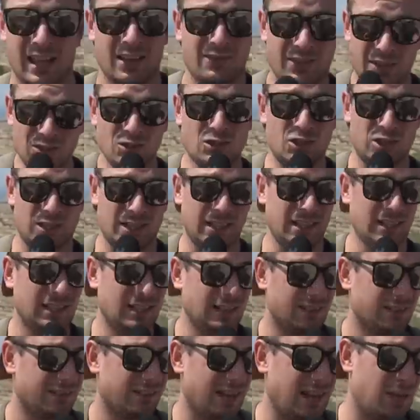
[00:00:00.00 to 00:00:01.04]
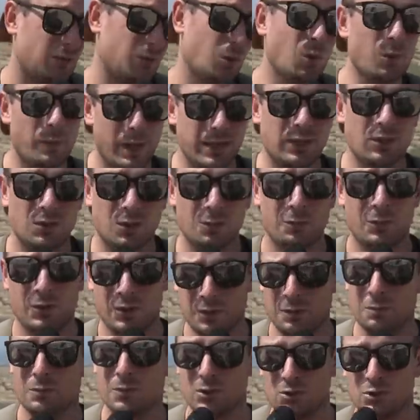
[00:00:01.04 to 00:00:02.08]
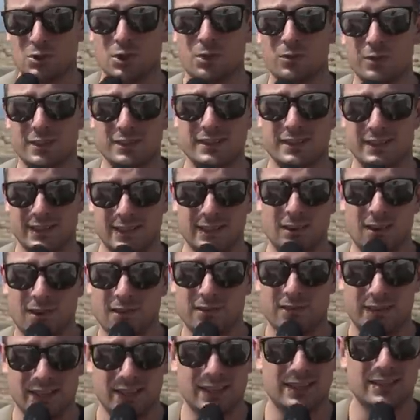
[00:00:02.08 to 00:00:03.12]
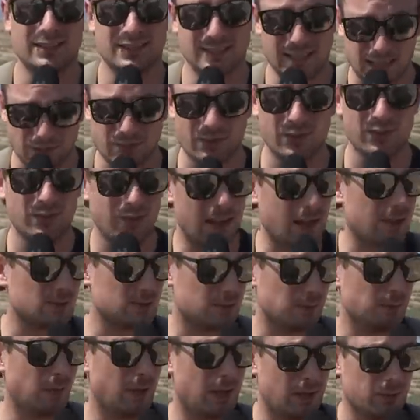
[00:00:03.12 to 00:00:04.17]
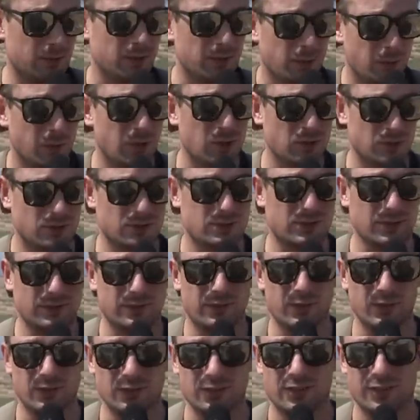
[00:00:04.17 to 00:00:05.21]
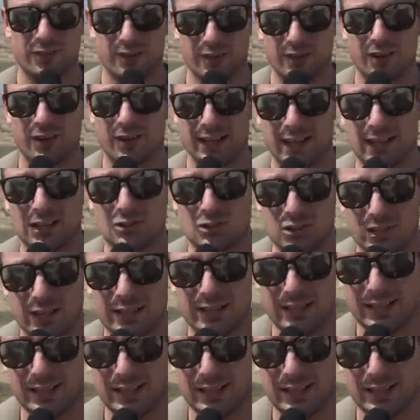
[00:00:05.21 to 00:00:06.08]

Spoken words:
Eventually, that will make up the majority of the £7,000 emergency fund that I actually